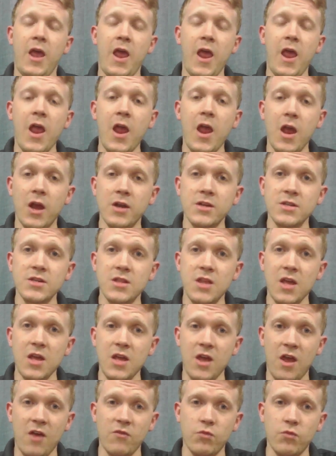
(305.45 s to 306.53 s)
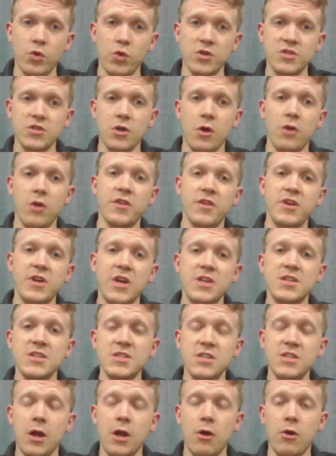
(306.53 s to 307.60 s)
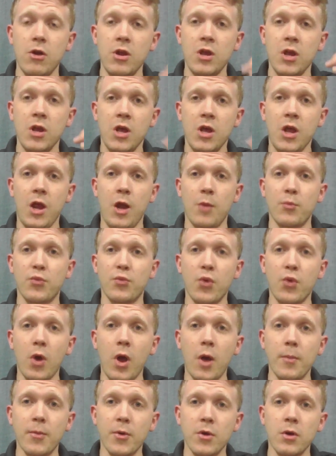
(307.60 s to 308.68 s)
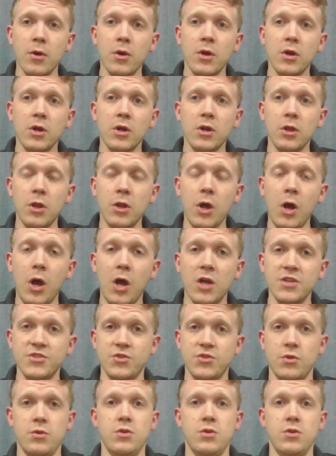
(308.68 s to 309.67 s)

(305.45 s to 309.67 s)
And they have what's called the necessary and proper clause,